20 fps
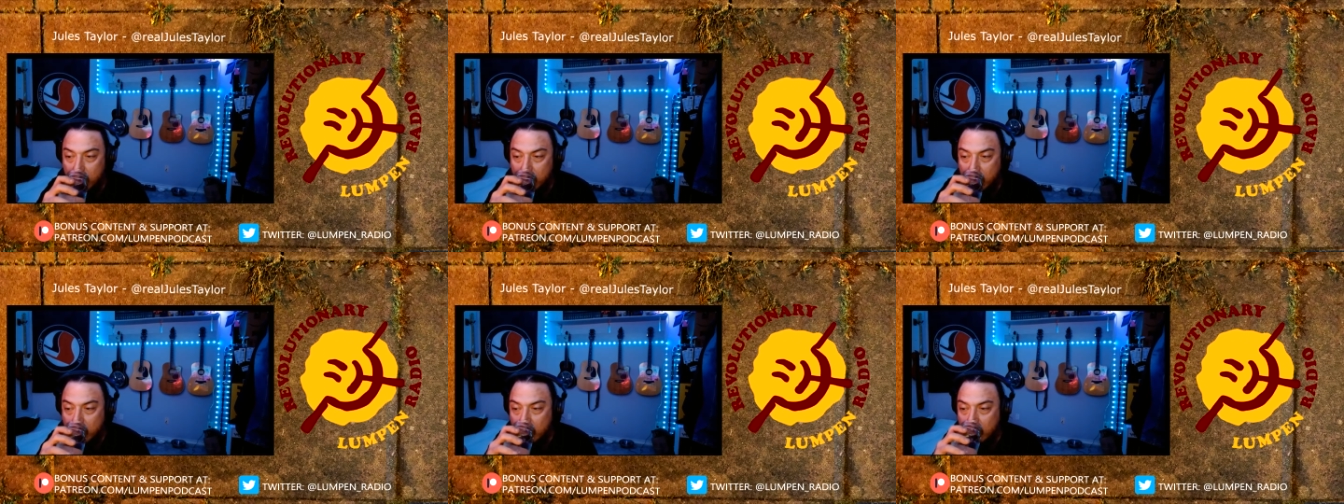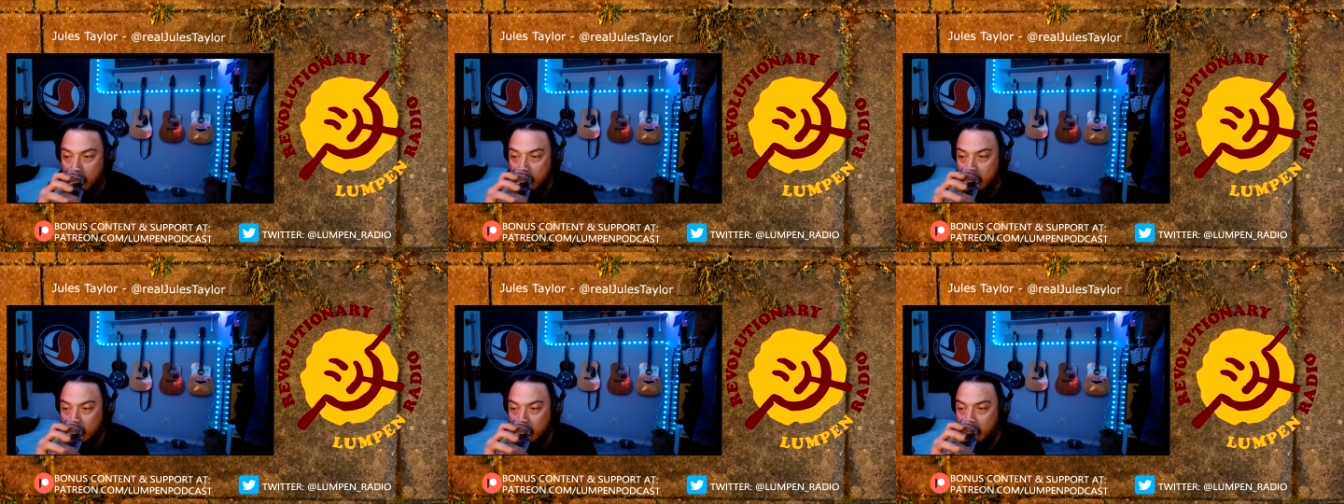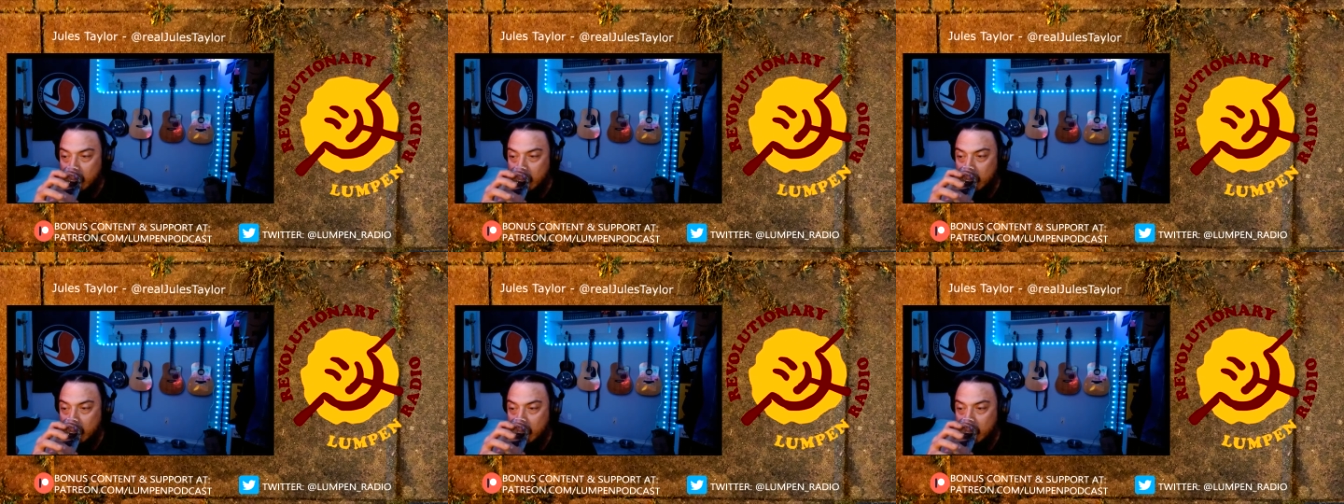because it's
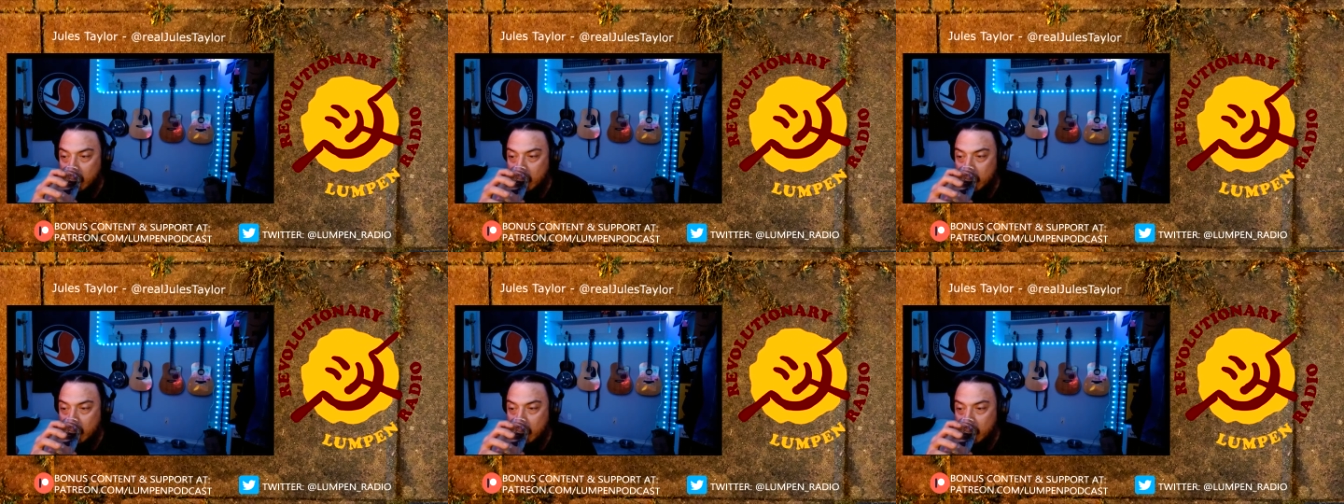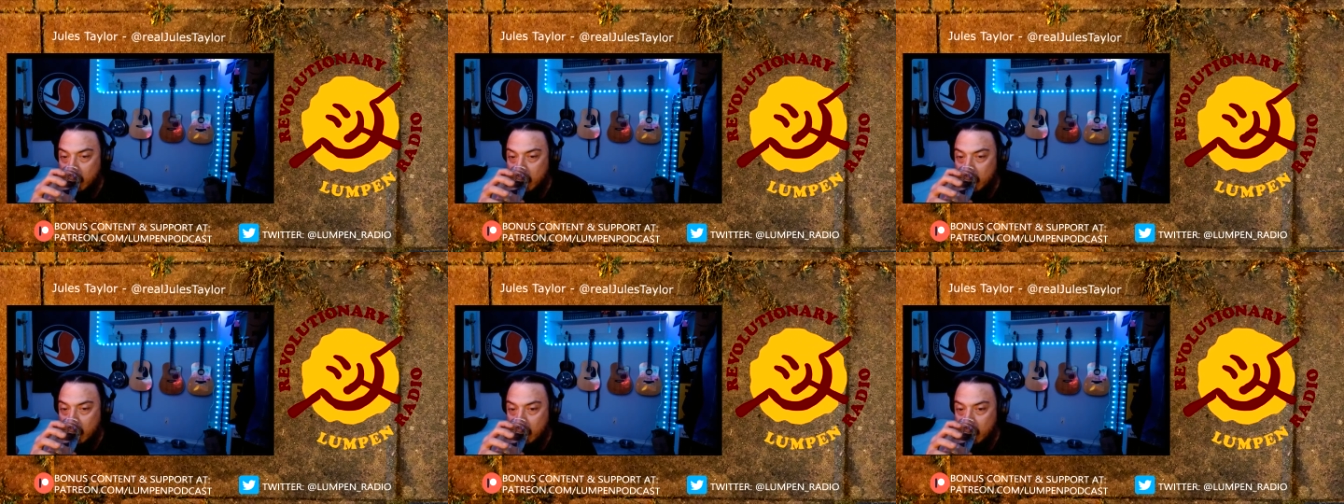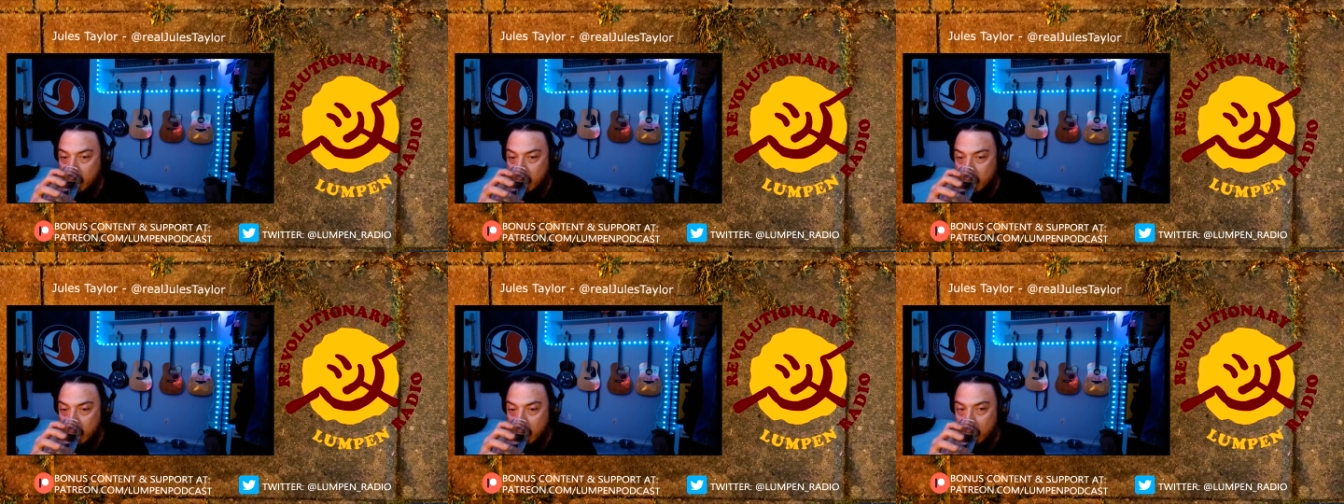such
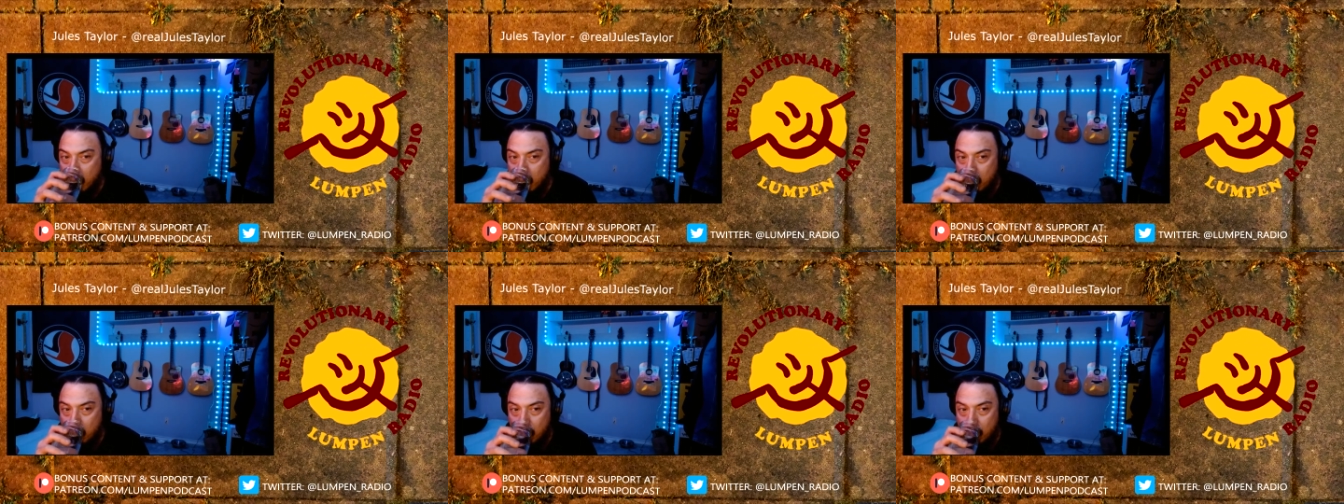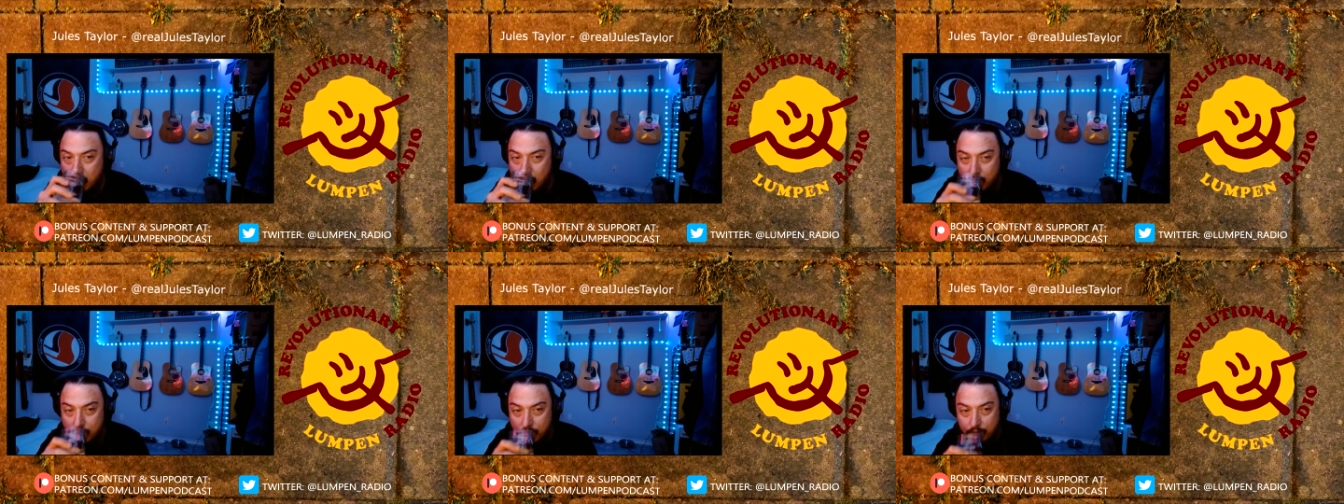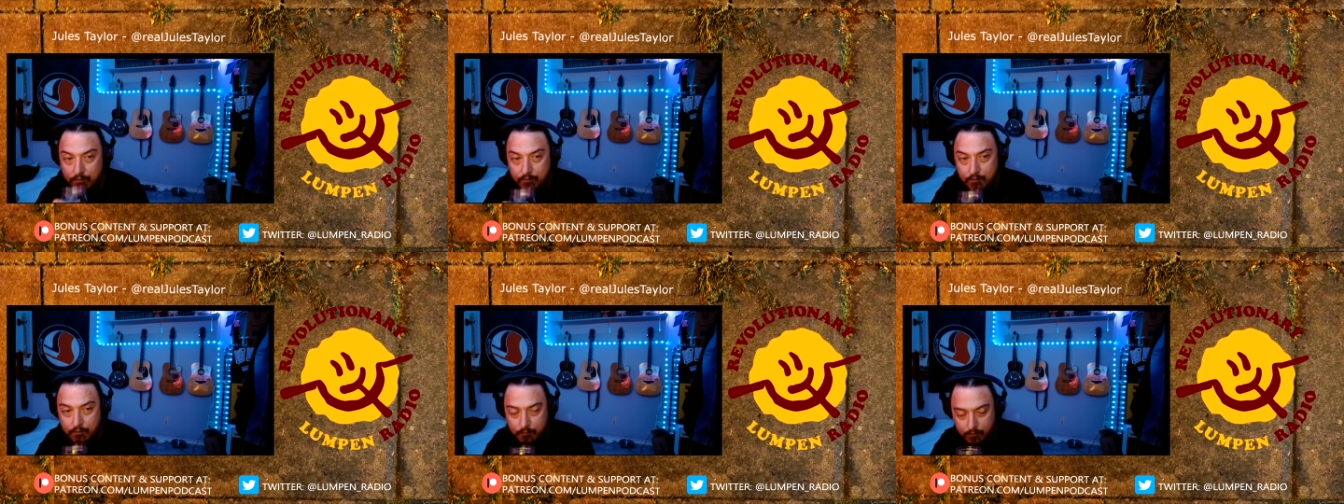an amazing
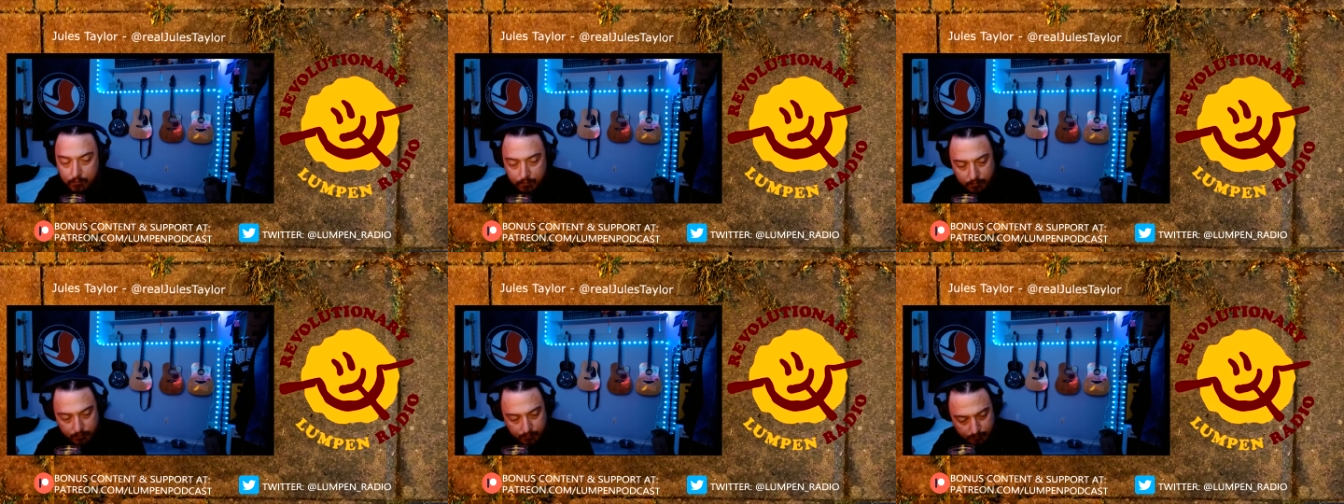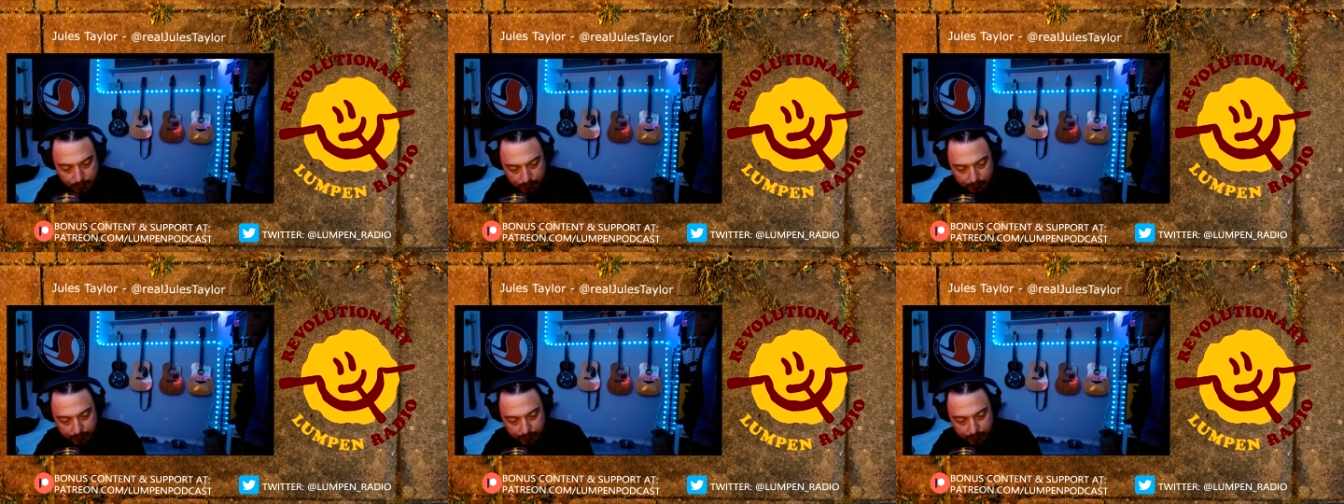talent, and